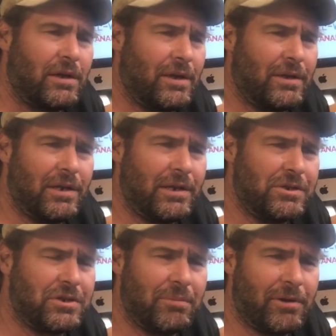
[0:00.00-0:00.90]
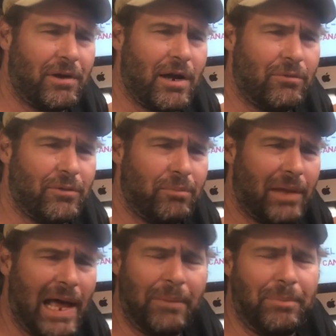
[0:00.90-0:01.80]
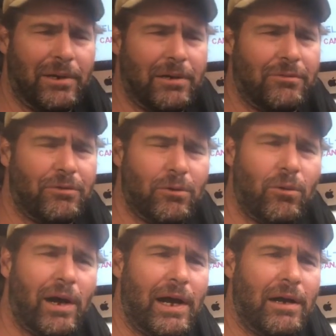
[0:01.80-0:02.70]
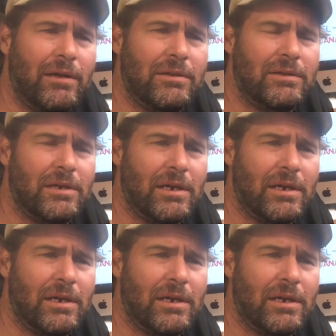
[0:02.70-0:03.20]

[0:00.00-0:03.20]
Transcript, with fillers: and then he chummed around with Blackbeard for a while.